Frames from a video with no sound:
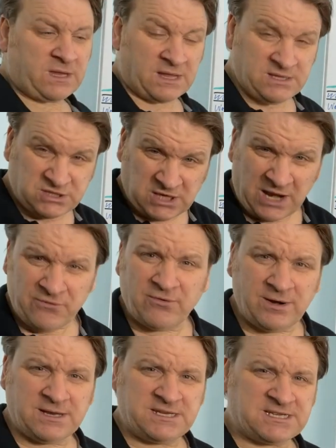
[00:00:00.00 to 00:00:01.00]

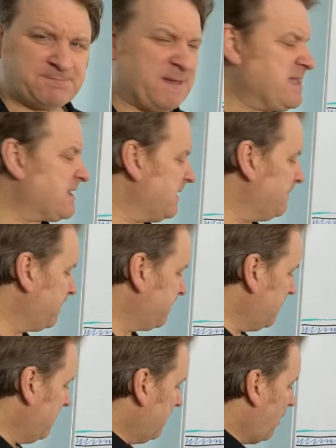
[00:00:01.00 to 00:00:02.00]
generally speaking,
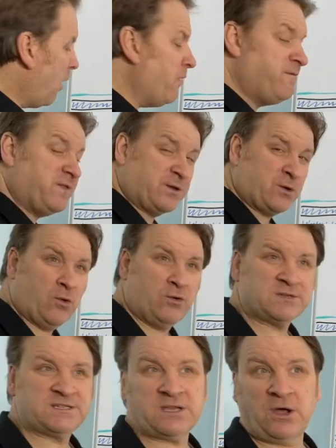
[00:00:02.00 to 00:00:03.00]
over the
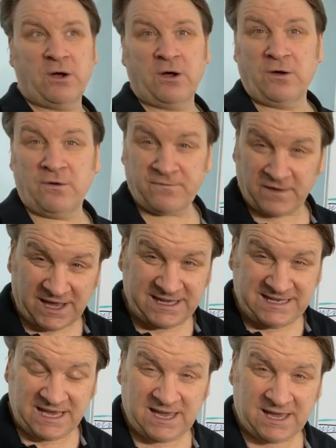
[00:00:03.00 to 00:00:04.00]
course of a
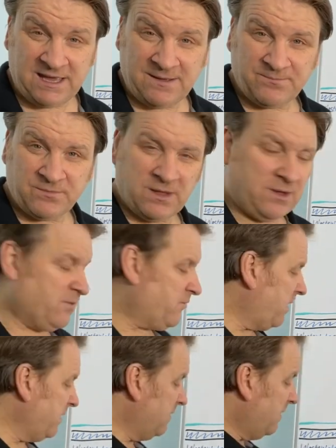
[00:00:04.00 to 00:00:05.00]
year,
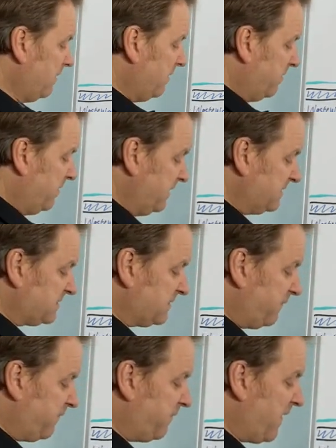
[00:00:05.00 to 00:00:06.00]
right, this
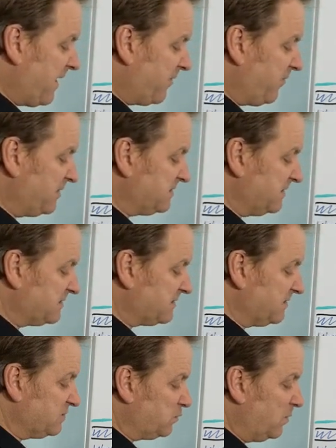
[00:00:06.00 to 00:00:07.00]
fat greasener
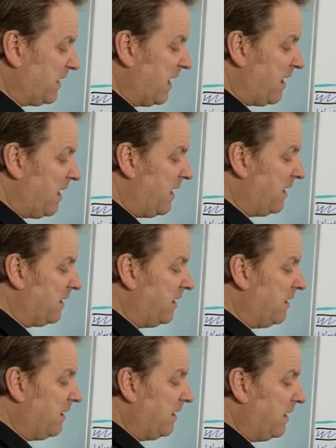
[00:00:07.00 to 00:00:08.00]
sludge will get
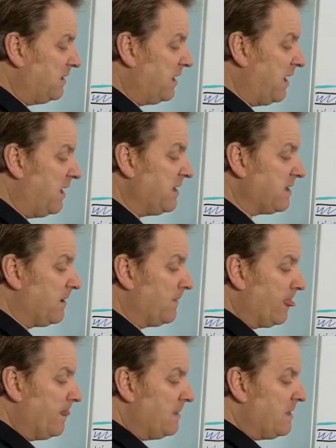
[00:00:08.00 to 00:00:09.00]
higher and higher.
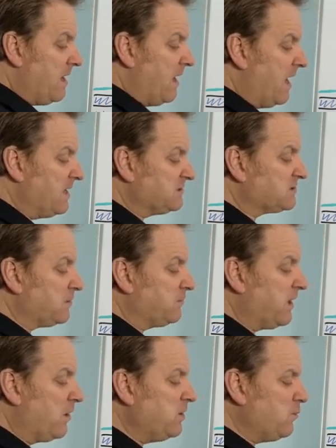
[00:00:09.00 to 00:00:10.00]
And so
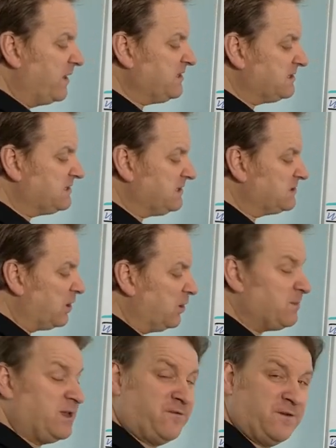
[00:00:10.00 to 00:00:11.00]
the only way to
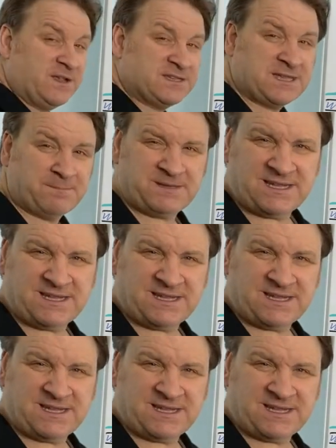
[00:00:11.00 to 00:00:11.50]
determine if your septic